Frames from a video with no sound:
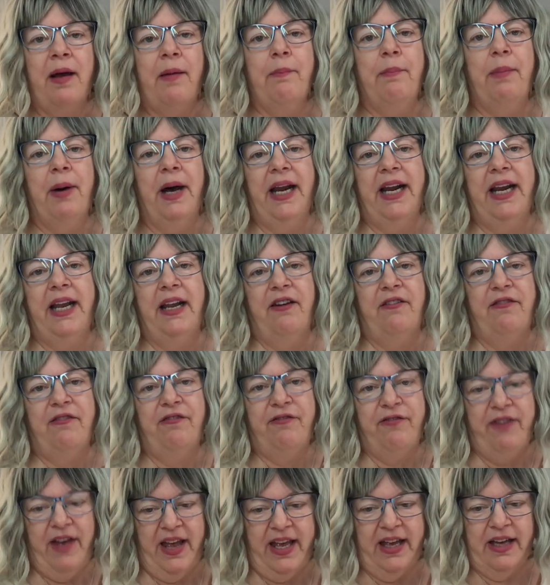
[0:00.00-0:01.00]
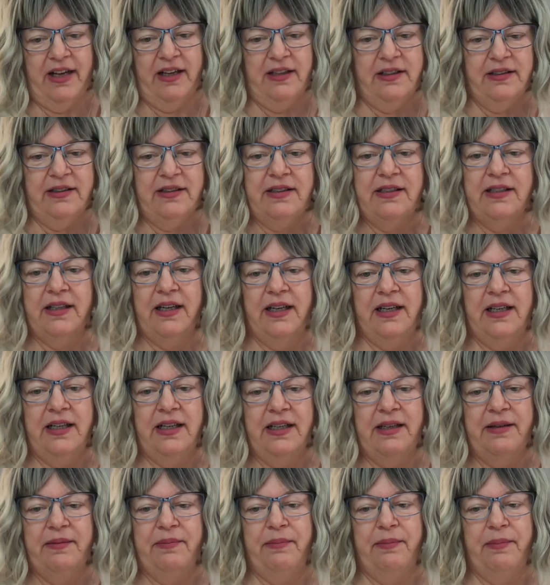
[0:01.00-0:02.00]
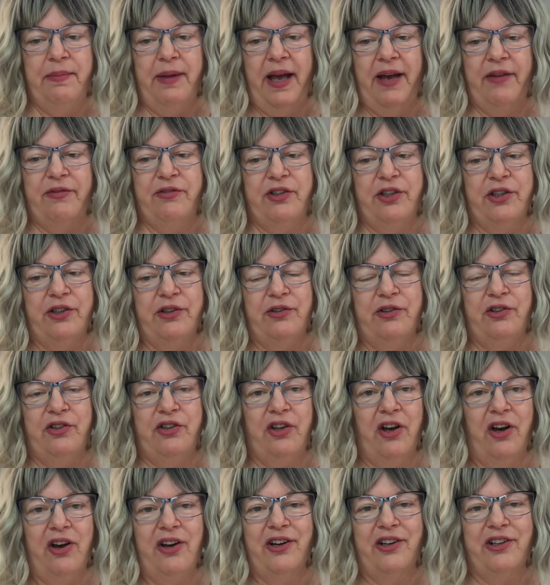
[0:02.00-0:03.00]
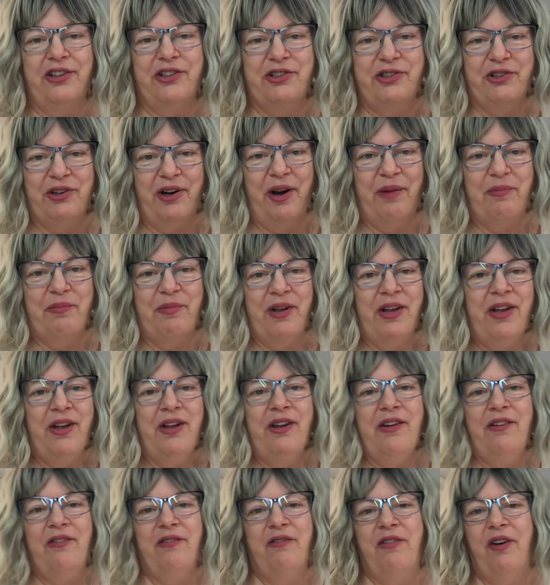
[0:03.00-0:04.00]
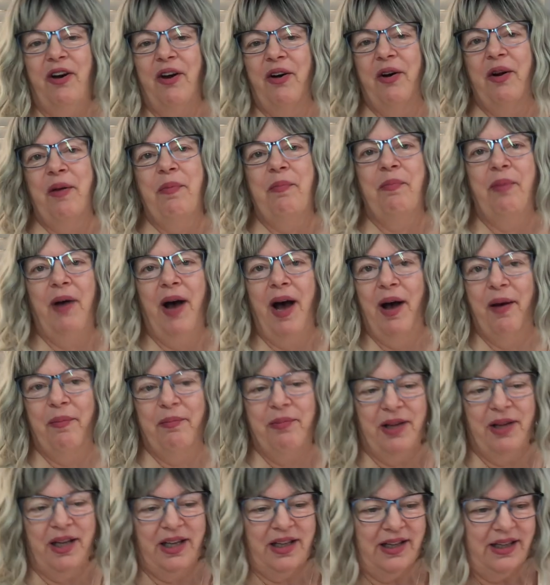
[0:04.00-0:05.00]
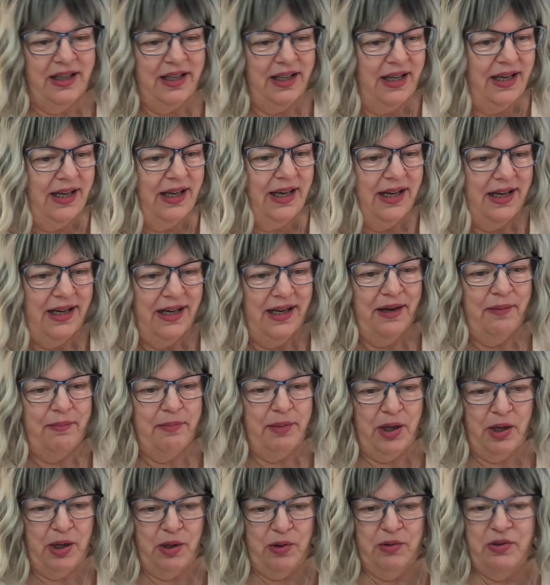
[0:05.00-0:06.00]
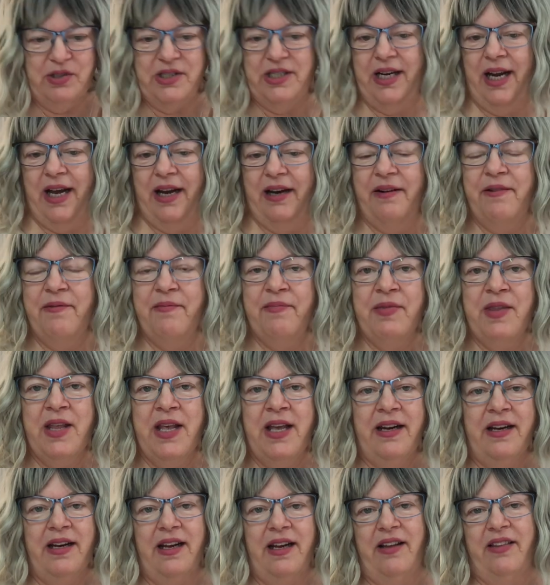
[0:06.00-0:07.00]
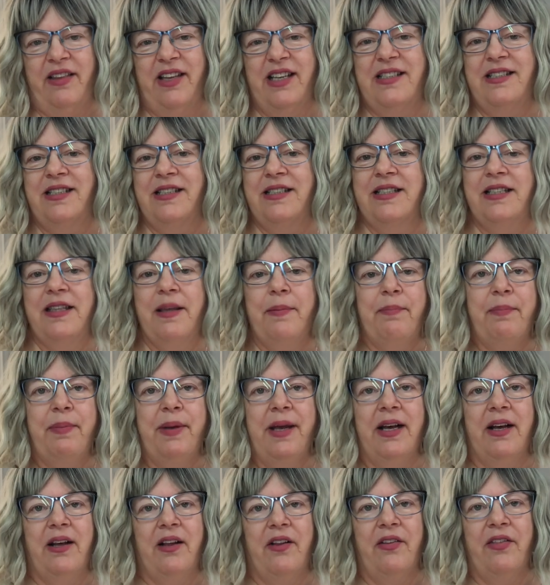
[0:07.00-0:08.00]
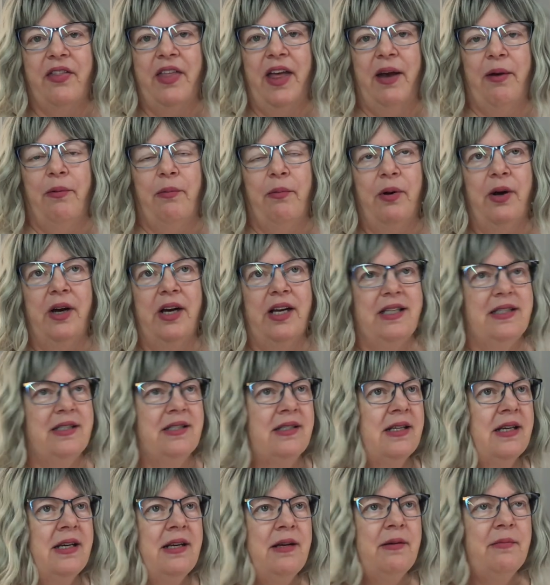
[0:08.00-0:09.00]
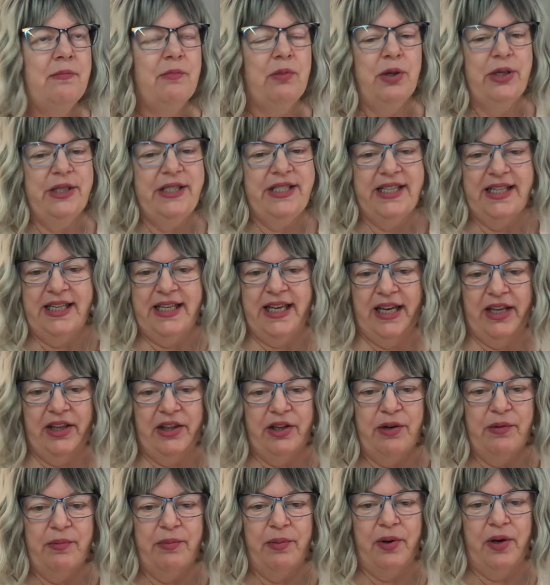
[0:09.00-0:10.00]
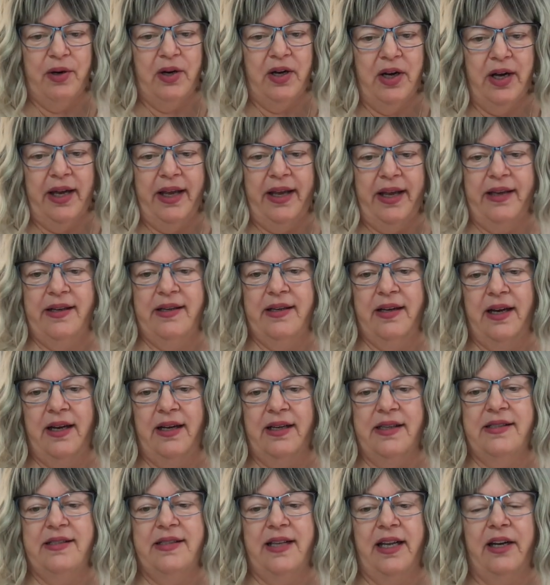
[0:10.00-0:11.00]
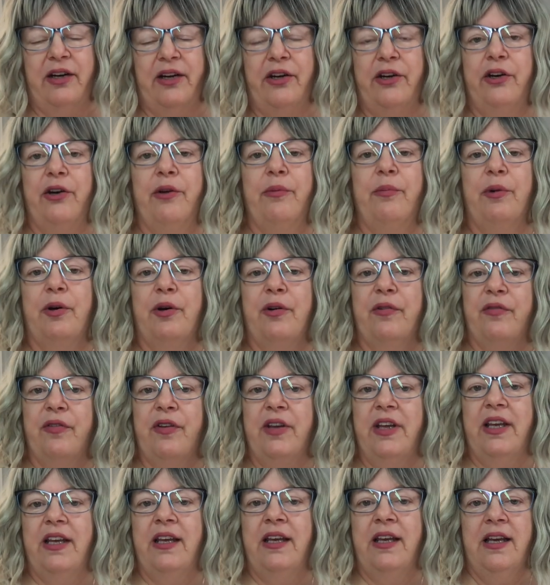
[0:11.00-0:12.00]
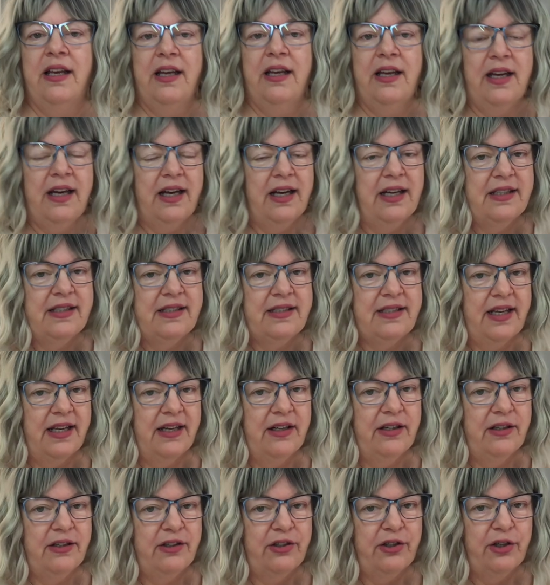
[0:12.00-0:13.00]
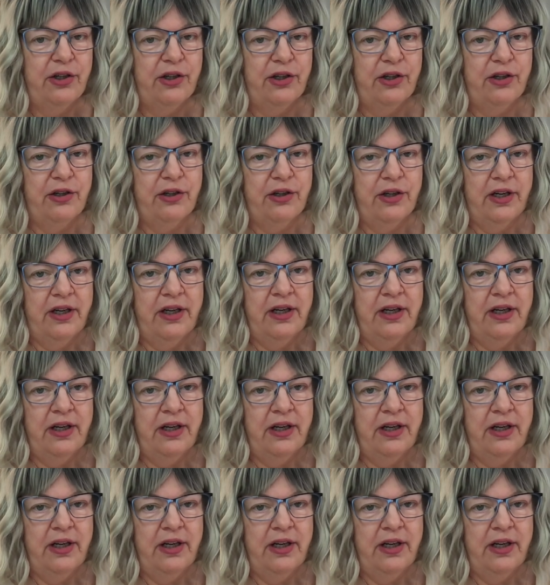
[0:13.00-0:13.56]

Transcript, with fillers: but it failed um, after Donald Trump very publicly opposed it. Now, this is the bill that was put together by uh, Senator Murphy, Senator